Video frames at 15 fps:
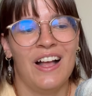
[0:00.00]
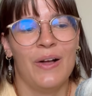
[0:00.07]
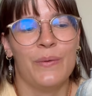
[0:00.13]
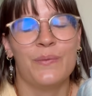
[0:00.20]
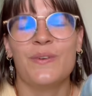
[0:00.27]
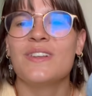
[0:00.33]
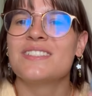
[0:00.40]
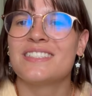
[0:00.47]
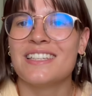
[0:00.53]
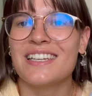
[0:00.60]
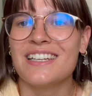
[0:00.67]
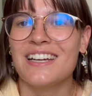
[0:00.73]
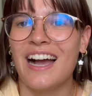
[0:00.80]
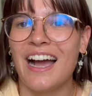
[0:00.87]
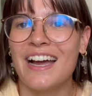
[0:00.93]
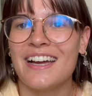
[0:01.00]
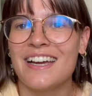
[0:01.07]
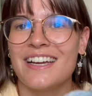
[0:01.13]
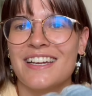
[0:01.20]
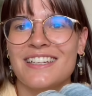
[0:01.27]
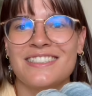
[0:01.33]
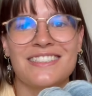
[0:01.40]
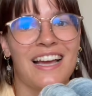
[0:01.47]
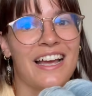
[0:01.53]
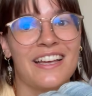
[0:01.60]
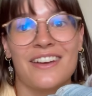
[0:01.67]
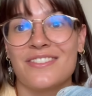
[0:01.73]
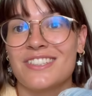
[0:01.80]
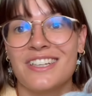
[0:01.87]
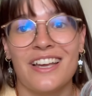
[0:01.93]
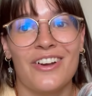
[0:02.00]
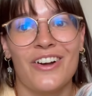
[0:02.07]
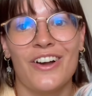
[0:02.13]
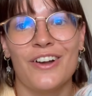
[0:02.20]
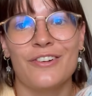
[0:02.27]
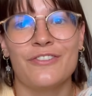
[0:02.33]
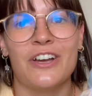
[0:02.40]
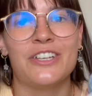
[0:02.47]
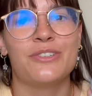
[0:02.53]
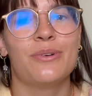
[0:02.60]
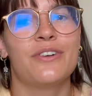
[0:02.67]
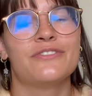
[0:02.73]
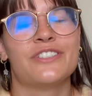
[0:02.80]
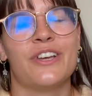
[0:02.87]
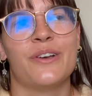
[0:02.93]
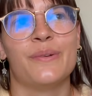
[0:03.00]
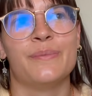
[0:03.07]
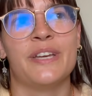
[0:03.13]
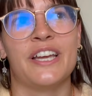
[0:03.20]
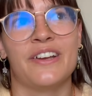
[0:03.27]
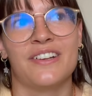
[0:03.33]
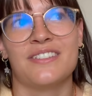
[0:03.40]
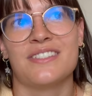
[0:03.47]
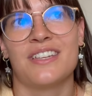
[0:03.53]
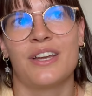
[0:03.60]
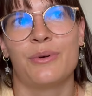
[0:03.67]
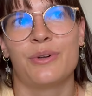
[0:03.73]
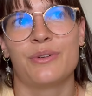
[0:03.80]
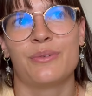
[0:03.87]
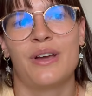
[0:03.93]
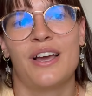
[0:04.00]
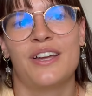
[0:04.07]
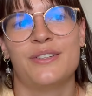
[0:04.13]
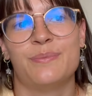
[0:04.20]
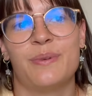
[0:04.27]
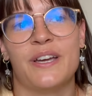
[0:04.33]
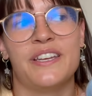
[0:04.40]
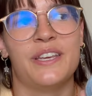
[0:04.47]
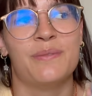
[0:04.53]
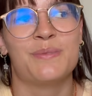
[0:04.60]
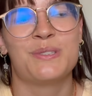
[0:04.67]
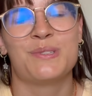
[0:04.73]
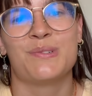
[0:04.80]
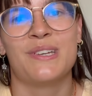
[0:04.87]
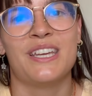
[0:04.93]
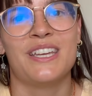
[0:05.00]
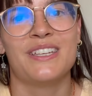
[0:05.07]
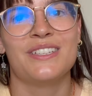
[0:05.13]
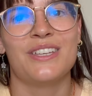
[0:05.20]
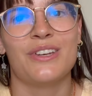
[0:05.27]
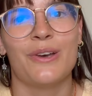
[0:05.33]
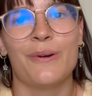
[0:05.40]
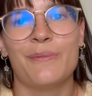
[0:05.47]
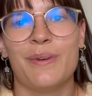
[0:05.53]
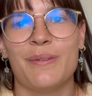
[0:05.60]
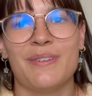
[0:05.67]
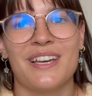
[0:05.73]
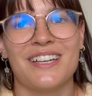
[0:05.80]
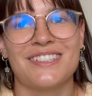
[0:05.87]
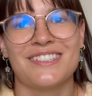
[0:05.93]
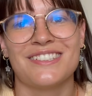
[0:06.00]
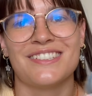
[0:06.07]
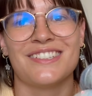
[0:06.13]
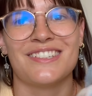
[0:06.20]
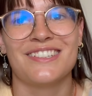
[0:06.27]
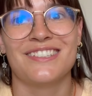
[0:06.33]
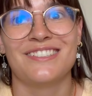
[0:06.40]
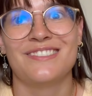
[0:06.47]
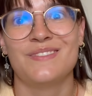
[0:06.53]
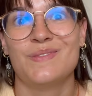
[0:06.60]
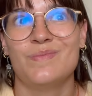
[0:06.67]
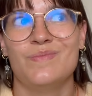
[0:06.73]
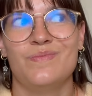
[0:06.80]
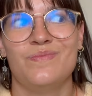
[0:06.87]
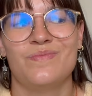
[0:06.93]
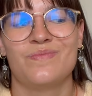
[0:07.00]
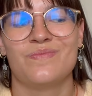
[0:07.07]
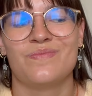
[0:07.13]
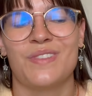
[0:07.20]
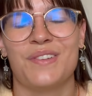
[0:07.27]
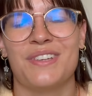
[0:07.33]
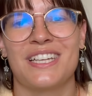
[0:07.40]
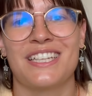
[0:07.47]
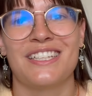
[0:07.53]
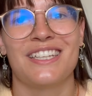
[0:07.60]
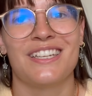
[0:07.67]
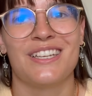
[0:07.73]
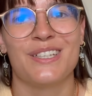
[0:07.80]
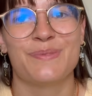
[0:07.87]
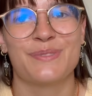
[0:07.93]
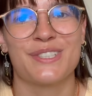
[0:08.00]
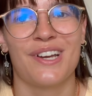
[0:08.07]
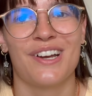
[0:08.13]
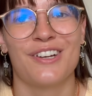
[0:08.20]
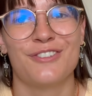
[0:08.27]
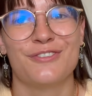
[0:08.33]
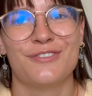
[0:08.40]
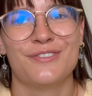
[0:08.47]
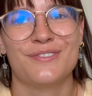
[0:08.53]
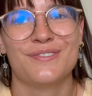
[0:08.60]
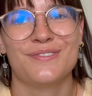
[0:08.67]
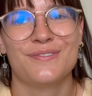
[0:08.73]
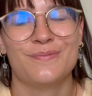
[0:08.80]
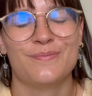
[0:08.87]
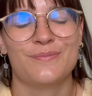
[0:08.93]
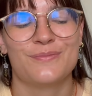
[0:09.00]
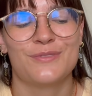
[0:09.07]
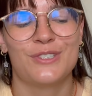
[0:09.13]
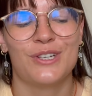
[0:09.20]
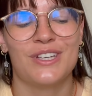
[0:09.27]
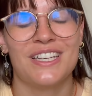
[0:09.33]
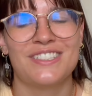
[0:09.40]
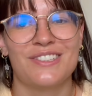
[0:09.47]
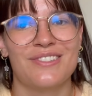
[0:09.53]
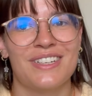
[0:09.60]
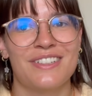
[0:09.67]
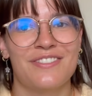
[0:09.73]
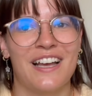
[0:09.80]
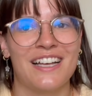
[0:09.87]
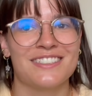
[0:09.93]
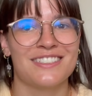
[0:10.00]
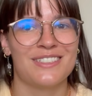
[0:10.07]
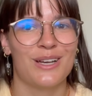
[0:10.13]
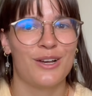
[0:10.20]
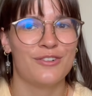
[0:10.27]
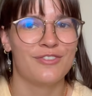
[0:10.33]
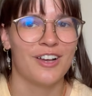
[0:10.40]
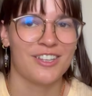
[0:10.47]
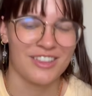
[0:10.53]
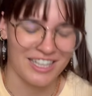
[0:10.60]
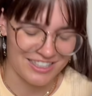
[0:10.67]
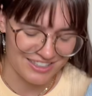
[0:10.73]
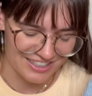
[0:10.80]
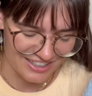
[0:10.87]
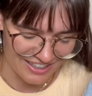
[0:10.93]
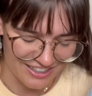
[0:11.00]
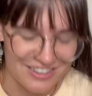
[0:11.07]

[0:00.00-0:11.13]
we'll see. I have the day off. I do have some errands that I want to run, but in between, you know, maybe I could knit a hip scarf. Could I do it fast enough? Unlikely.